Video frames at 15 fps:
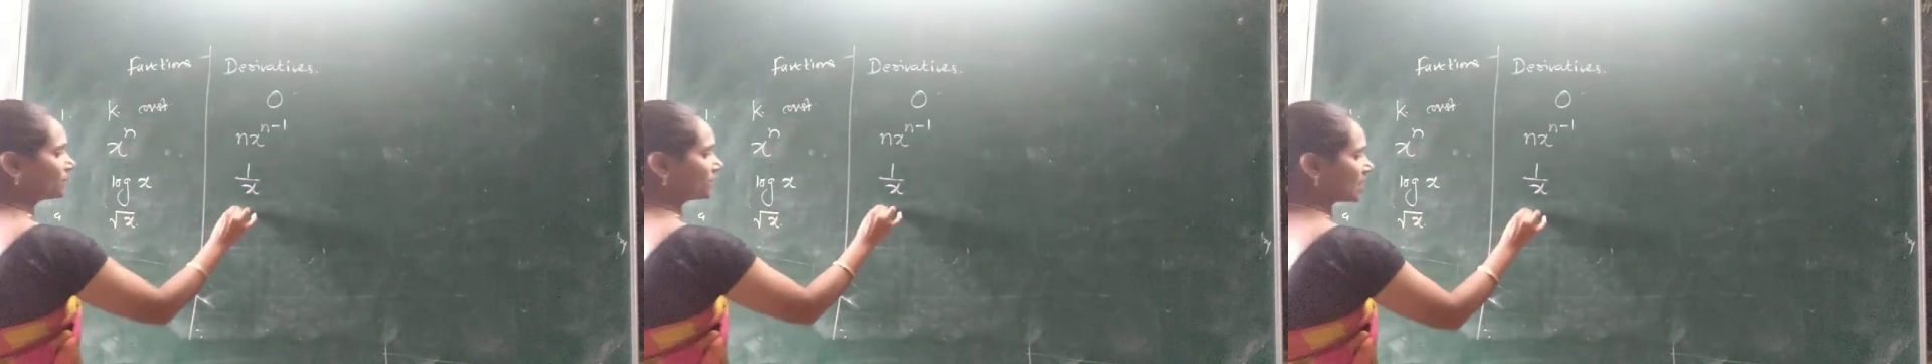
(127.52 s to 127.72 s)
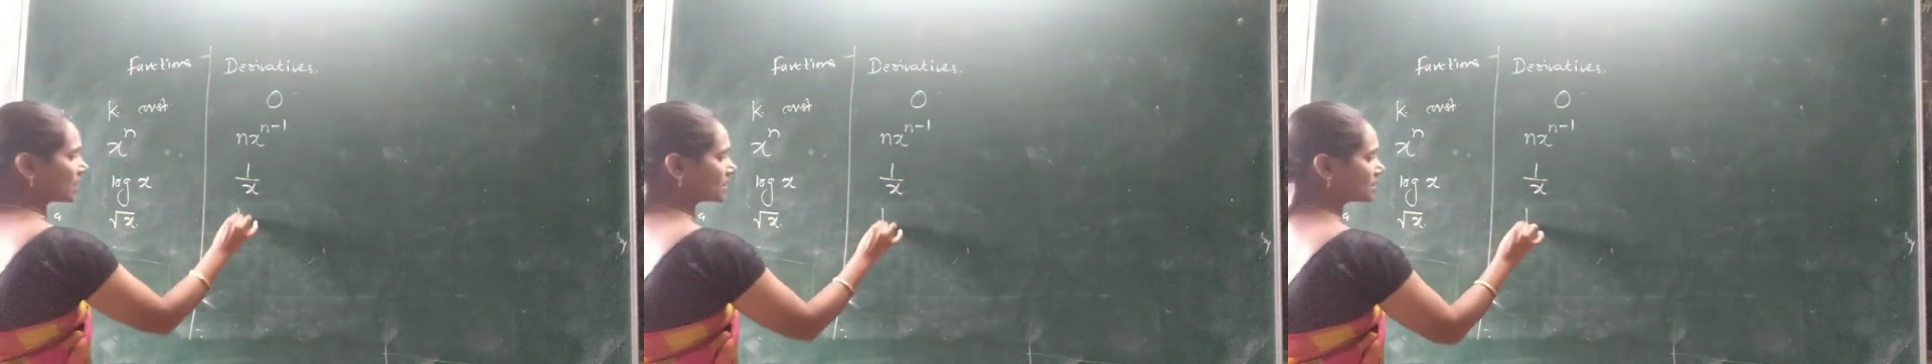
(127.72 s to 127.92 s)

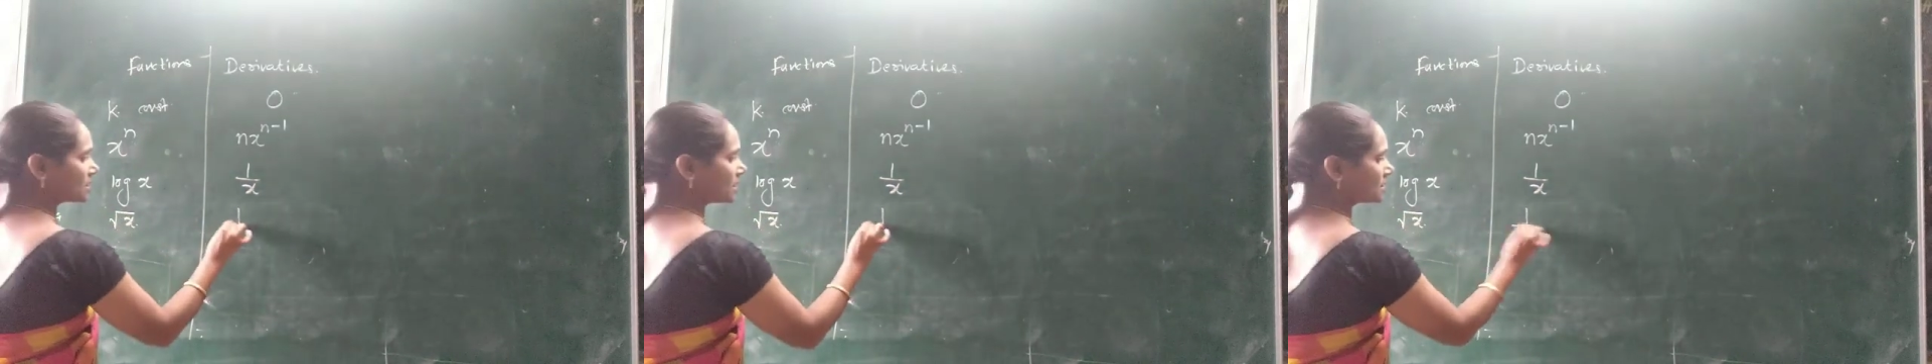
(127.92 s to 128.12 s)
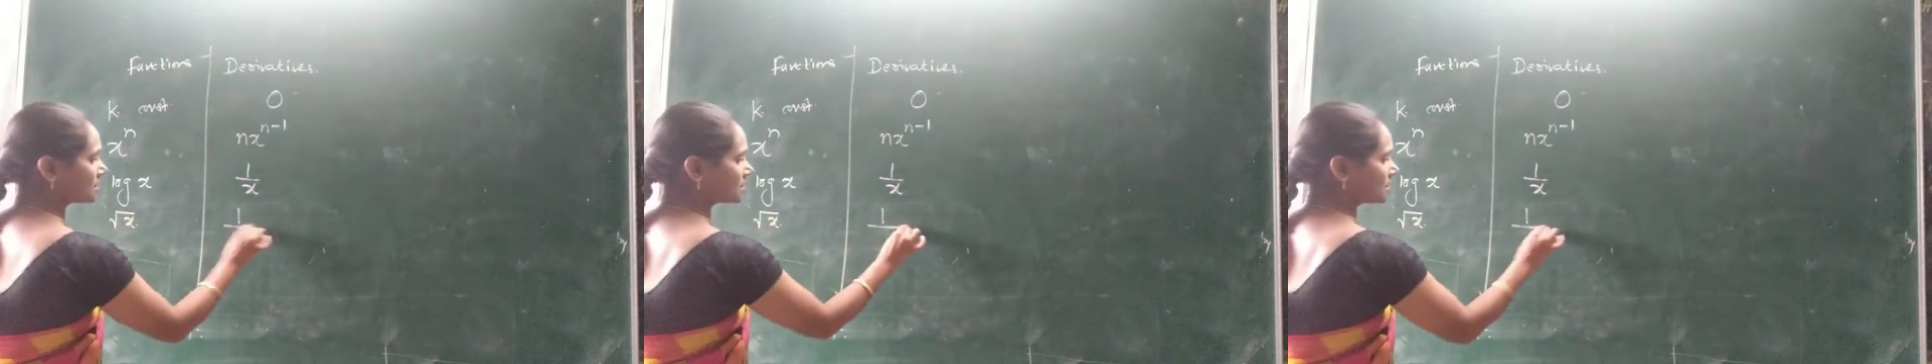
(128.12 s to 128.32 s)
root x
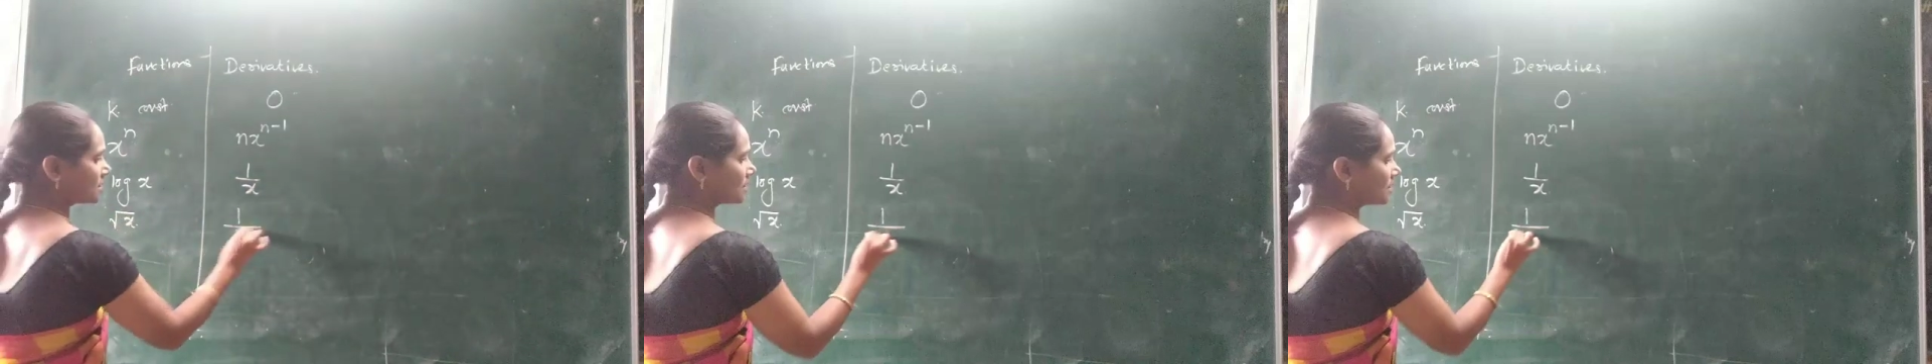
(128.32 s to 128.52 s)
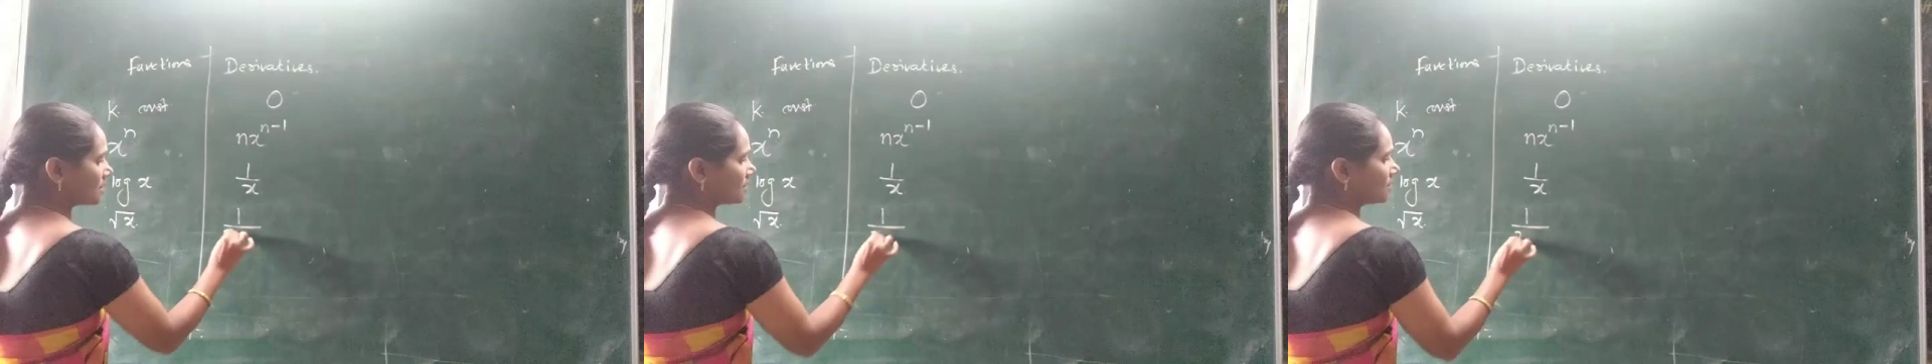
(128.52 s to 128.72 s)
is
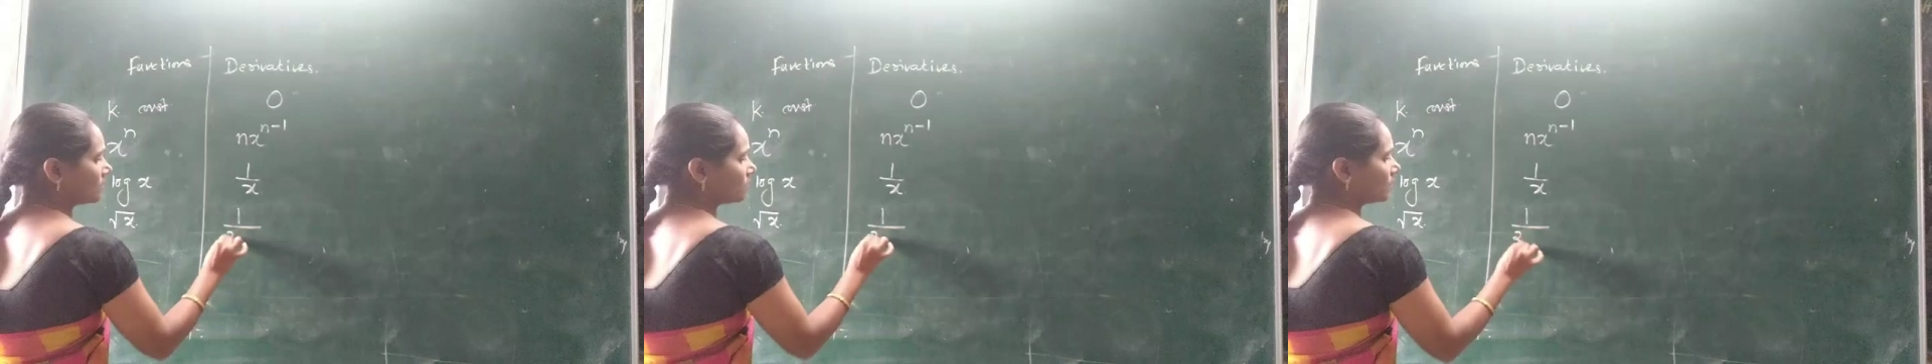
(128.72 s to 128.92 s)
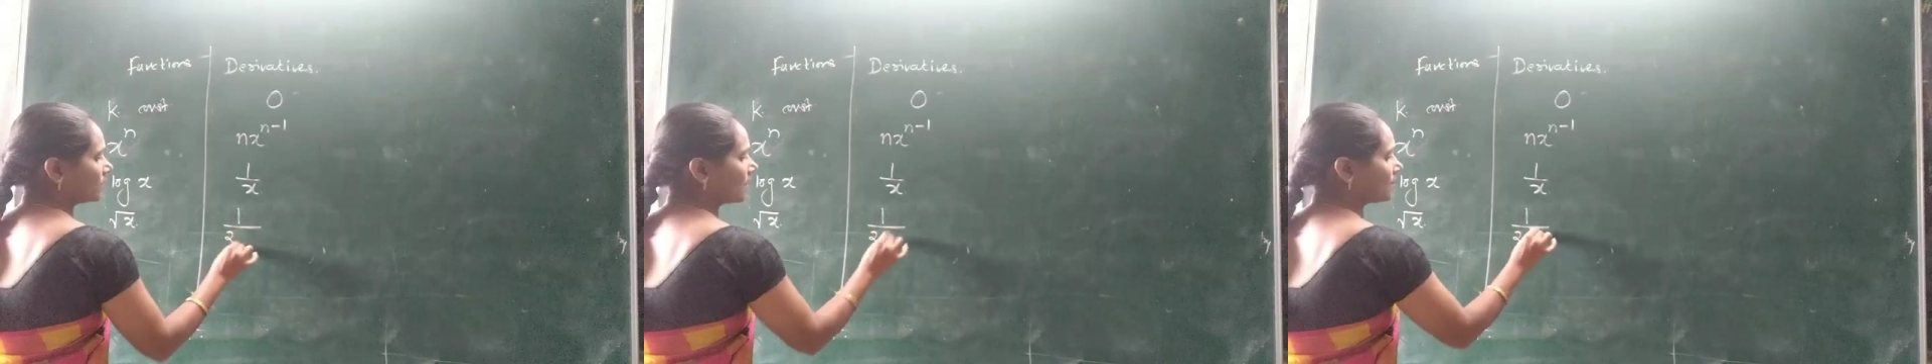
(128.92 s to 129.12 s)

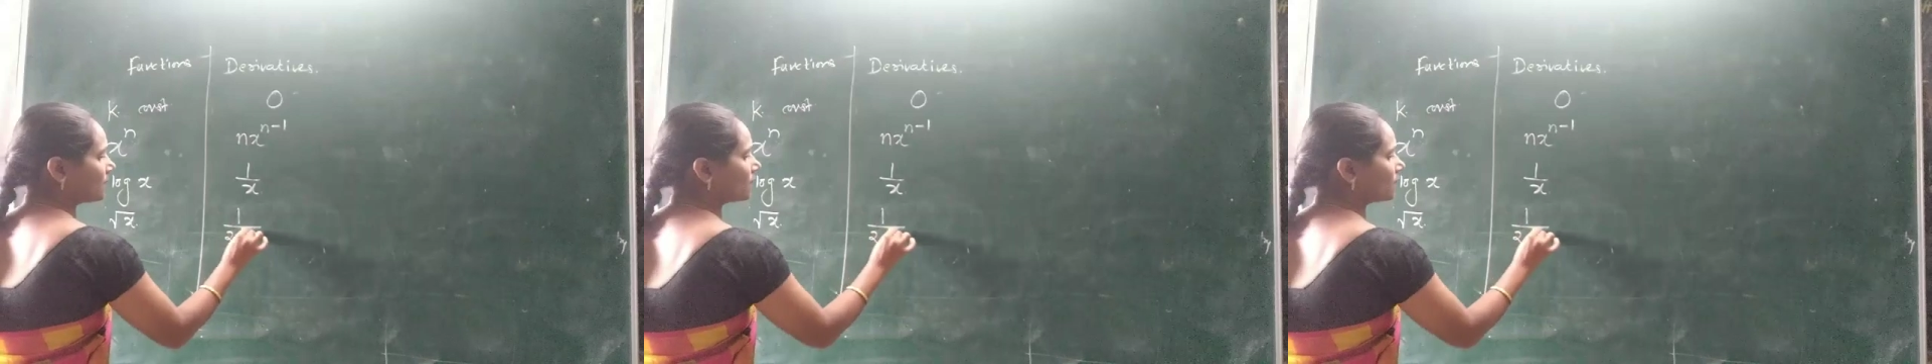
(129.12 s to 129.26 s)
1